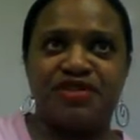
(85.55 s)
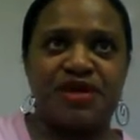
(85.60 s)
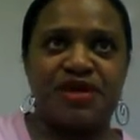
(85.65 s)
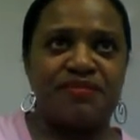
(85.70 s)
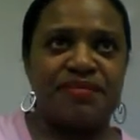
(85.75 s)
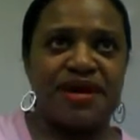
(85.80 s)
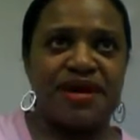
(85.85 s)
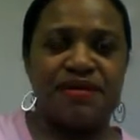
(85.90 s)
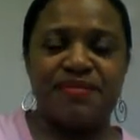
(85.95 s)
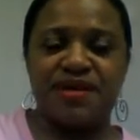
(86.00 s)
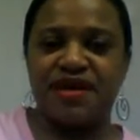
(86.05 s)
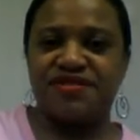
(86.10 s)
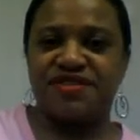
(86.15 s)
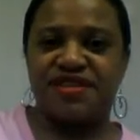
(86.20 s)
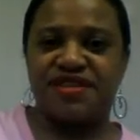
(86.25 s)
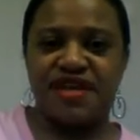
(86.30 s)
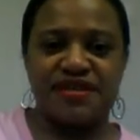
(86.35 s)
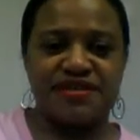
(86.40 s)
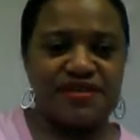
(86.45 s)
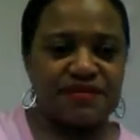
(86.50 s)
somebody may have
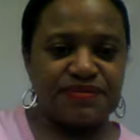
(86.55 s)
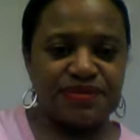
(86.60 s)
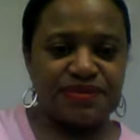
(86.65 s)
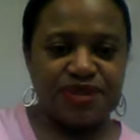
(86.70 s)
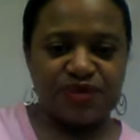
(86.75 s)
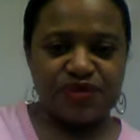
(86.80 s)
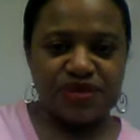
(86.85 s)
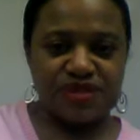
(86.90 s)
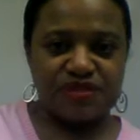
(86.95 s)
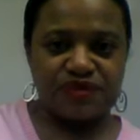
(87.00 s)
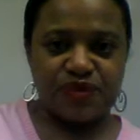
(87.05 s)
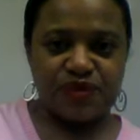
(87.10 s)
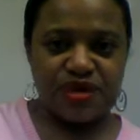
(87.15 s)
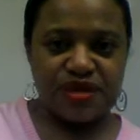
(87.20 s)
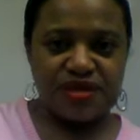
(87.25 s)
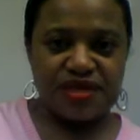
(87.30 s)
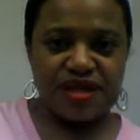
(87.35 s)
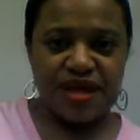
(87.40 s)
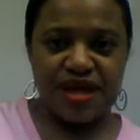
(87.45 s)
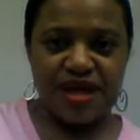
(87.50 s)
said something to us
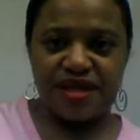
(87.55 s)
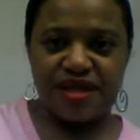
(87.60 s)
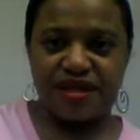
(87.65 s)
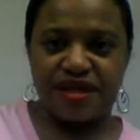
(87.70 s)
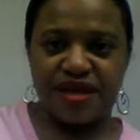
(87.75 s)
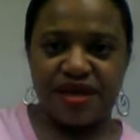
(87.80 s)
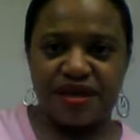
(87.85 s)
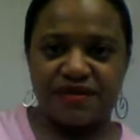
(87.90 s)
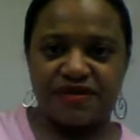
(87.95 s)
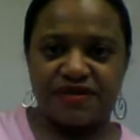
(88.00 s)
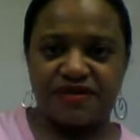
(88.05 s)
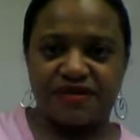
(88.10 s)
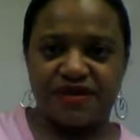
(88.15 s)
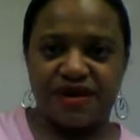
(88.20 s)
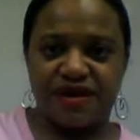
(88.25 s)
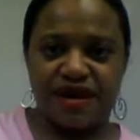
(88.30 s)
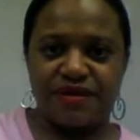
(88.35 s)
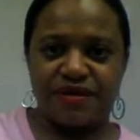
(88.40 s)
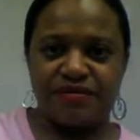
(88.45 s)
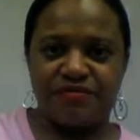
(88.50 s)
one day that just
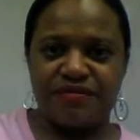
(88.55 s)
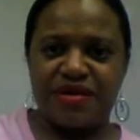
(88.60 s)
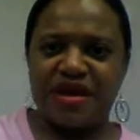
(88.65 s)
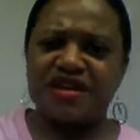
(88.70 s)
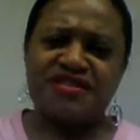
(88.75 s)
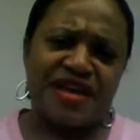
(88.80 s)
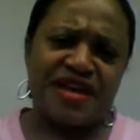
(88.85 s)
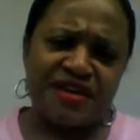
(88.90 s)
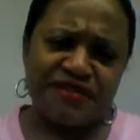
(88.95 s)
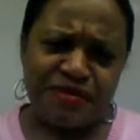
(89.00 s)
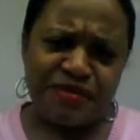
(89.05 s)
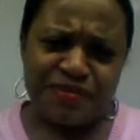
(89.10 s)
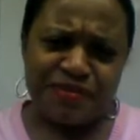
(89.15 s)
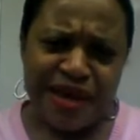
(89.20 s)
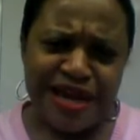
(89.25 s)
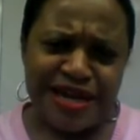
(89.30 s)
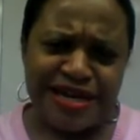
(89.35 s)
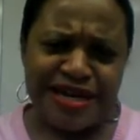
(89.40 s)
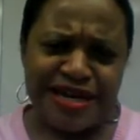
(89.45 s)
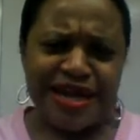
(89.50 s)
kind of made us have a
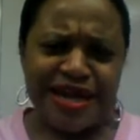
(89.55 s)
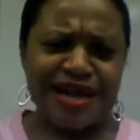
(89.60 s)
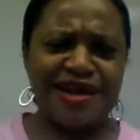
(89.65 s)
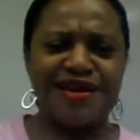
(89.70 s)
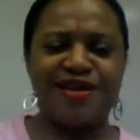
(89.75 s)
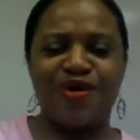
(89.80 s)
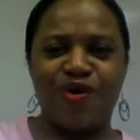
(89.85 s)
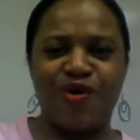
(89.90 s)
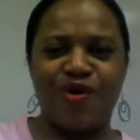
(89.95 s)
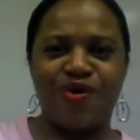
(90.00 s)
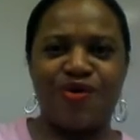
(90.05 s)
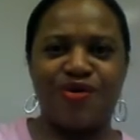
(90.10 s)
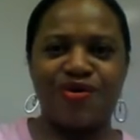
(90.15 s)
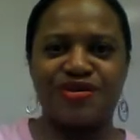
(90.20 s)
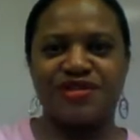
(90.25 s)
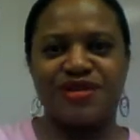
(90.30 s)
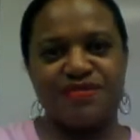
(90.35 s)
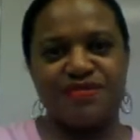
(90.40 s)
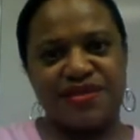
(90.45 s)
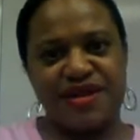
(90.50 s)
bad day, or
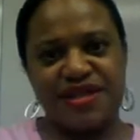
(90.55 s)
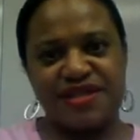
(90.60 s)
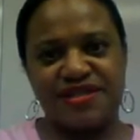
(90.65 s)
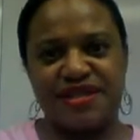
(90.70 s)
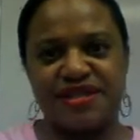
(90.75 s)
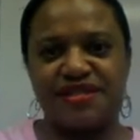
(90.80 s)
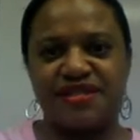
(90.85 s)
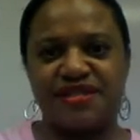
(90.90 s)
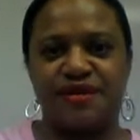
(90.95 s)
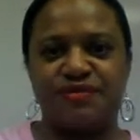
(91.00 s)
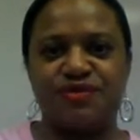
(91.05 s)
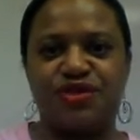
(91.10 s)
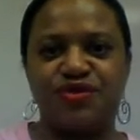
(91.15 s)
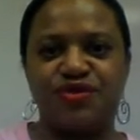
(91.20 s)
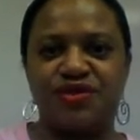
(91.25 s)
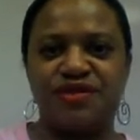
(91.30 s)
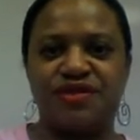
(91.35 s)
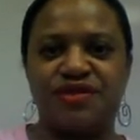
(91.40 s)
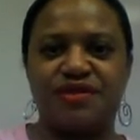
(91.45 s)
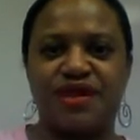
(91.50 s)
somebody said something
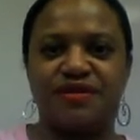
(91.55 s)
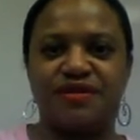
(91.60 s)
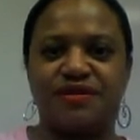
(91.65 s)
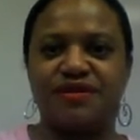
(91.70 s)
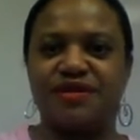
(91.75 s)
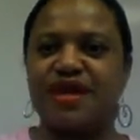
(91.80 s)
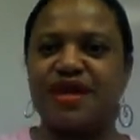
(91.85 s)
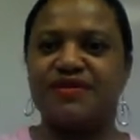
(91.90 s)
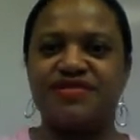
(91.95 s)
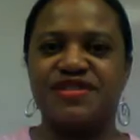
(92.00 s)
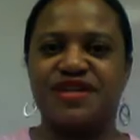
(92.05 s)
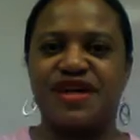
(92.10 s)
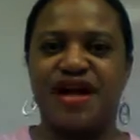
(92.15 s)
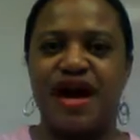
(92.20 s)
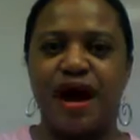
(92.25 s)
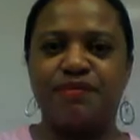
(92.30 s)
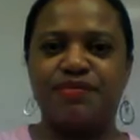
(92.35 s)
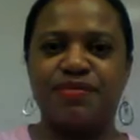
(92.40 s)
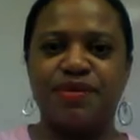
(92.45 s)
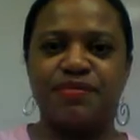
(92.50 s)
to us that gave us
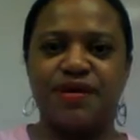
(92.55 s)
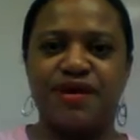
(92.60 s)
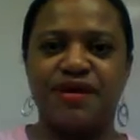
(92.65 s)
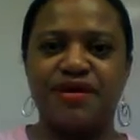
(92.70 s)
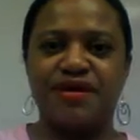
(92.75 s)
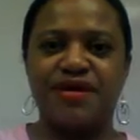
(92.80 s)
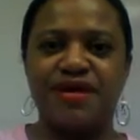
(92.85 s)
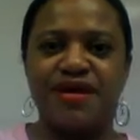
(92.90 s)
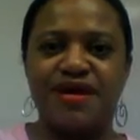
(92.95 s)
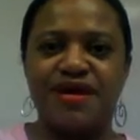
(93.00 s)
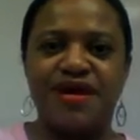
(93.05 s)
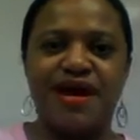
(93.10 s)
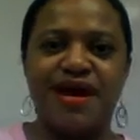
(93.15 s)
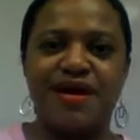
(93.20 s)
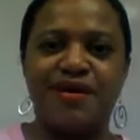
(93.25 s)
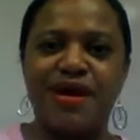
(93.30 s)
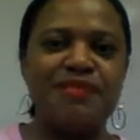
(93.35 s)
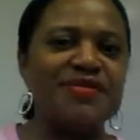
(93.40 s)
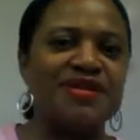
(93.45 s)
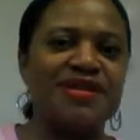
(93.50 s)
a compliment.
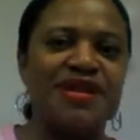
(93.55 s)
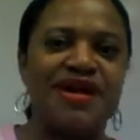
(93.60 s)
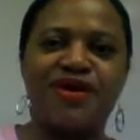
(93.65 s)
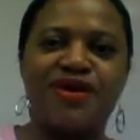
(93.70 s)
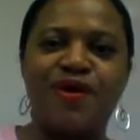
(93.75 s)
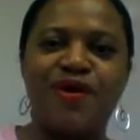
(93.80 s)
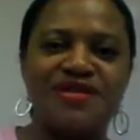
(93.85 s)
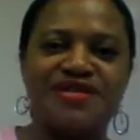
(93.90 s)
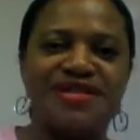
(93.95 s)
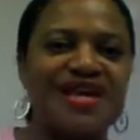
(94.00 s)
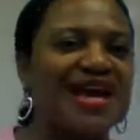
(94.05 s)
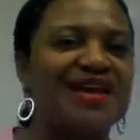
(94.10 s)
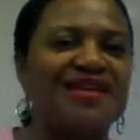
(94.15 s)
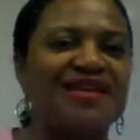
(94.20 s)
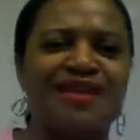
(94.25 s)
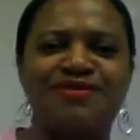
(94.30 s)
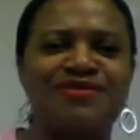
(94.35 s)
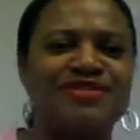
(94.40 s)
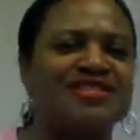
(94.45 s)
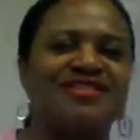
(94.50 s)
And that whole day,
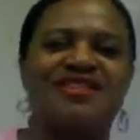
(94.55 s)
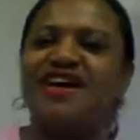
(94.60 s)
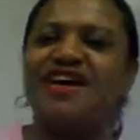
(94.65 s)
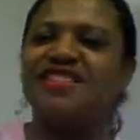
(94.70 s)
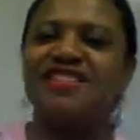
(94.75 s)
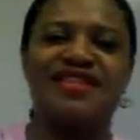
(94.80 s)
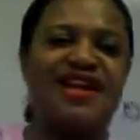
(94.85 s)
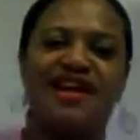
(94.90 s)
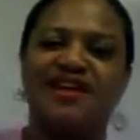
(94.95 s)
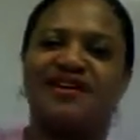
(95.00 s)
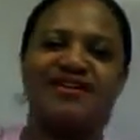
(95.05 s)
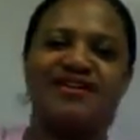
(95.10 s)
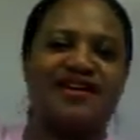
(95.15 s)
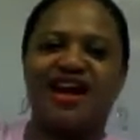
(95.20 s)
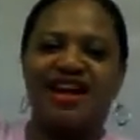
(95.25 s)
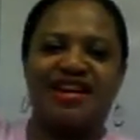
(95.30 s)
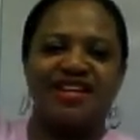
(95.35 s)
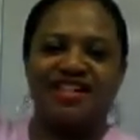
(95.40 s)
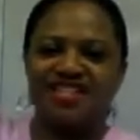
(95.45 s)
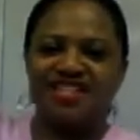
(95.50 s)
there was nothing that could
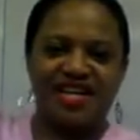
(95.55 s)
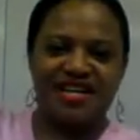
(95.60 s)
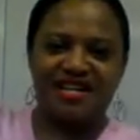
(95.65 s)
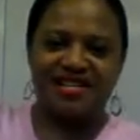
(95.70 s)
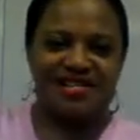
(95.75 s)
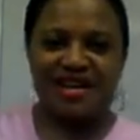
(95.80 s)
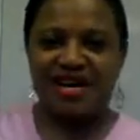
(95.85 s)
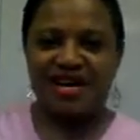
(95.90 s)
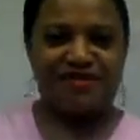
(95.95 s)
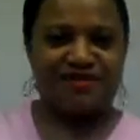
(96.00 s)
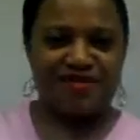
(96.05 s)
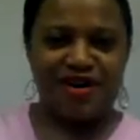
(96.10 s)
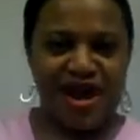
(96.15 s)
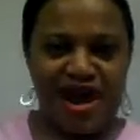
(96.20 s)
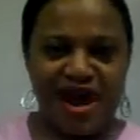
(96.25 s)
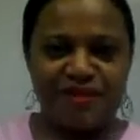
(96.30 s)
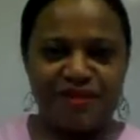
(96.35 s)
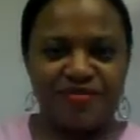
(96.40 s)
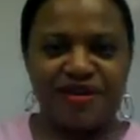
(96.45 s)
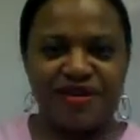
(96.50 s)
kind of shake us out of our
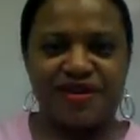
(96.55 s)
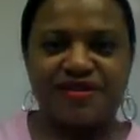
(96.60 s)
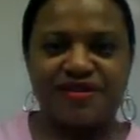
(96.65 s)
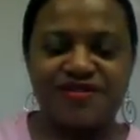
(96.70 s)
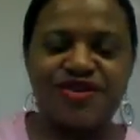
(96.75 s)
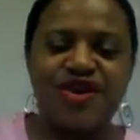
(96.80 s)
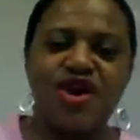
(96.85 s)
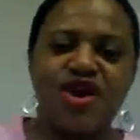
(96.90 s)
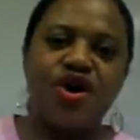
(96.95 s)
happiness.